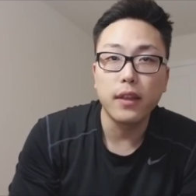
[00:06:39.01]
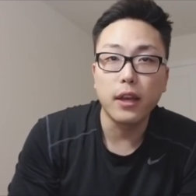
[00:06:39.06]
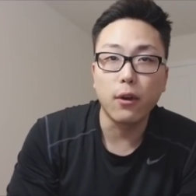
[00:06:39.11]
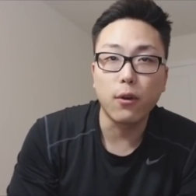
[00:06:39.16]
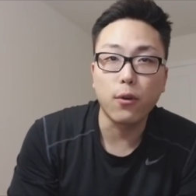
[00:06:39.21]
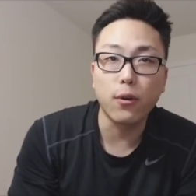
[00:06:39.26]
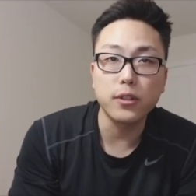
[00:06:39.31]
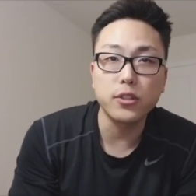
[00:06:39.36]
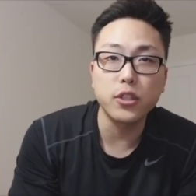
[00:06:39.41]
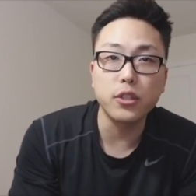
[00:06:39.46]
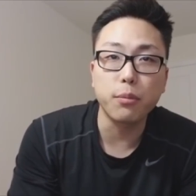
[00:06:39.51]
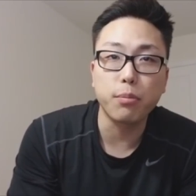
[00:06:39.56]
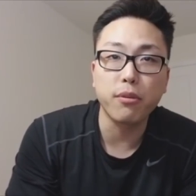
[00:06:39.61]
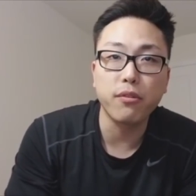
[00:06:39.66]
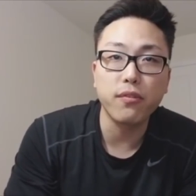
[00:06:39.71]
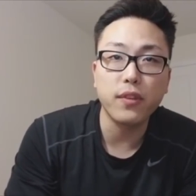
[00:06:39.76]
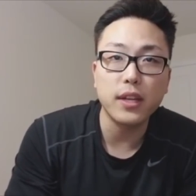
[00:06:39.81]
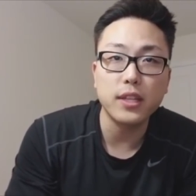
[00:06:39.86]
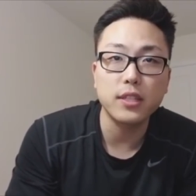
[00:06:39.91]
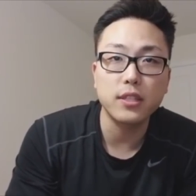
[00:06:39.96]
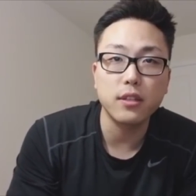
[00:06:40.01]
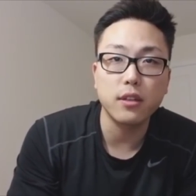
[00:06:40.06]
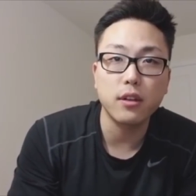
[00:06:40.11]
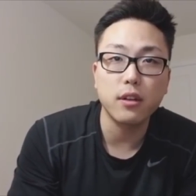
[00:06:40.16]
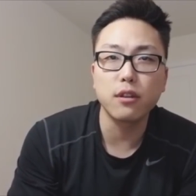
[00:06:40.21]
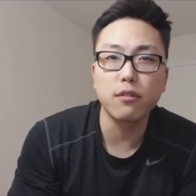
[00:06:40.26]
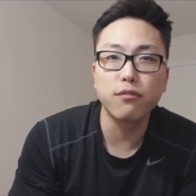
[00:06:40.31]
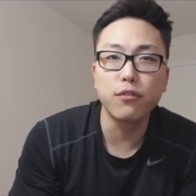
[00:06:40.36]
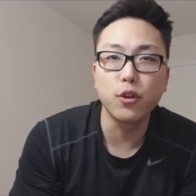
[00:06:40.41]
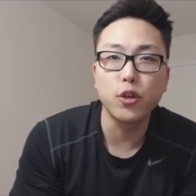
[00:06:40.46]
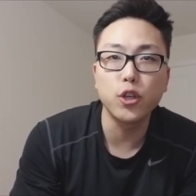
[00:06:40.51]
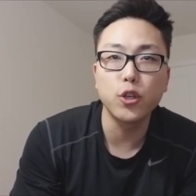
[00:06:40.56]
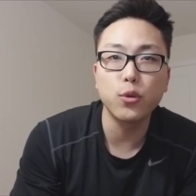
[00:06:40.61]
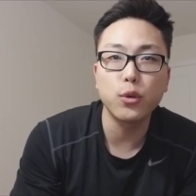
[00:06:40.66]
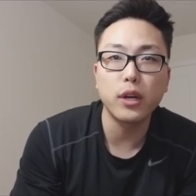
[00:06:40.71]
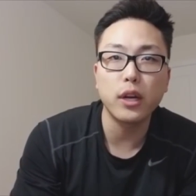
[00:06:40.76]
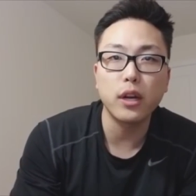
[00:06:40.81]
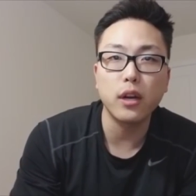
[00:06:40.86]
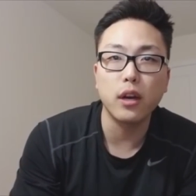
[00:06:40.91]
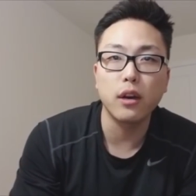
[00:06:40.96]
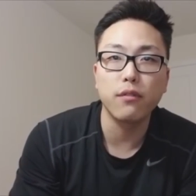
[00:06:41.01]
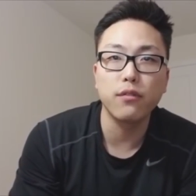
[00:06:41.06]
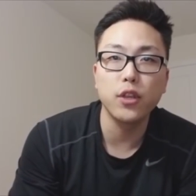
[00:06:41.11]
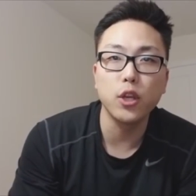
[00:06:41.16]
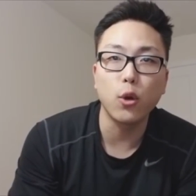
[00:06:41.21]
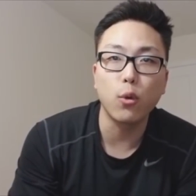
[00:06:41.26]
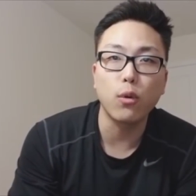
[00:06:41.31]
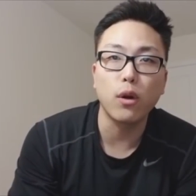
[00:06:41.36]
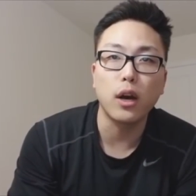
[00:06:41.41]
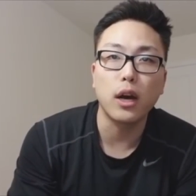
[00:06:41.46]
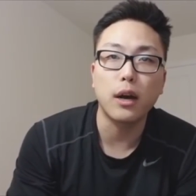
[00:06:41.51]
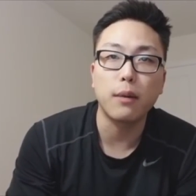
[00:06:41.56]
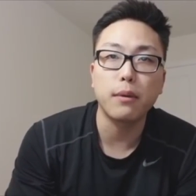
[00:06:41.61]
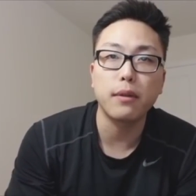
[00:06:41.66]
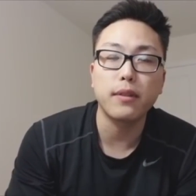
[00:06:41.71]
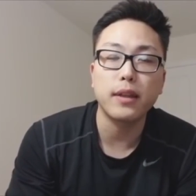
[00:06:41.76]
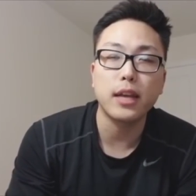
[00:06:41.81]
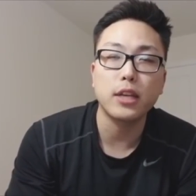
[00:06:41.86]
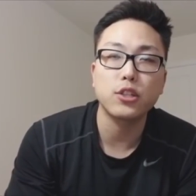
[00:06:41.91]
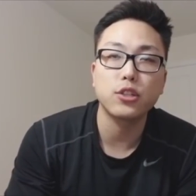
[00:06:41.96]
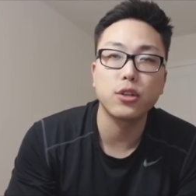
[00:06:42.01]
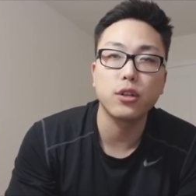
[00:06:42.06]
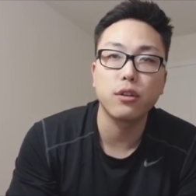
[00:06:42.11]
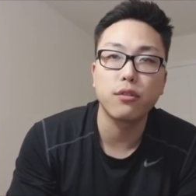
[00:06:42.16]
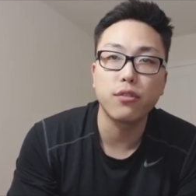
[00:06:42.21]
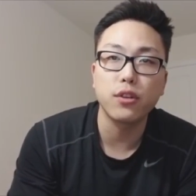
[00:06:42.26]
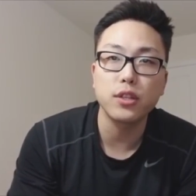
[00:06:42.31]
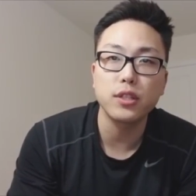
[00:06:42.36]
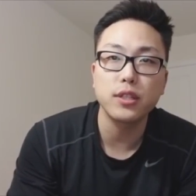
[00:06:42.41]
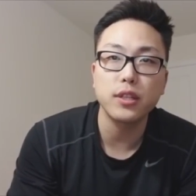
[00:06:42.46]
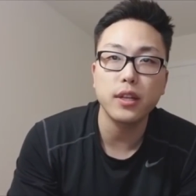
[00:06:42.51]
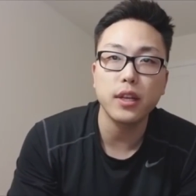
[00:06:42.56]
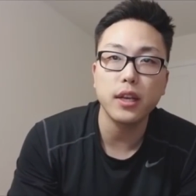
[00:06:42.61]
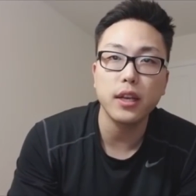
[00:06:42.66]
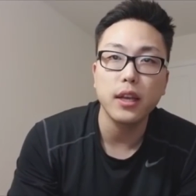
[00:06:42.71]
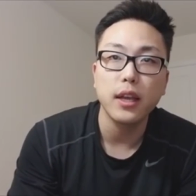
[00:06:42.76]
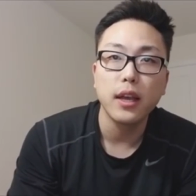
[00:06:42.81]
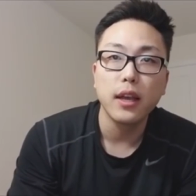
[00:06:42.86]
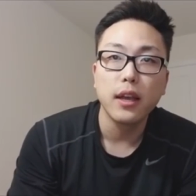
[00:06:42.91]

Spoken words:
Now, according to the professor Fukuda of Yokohama National University,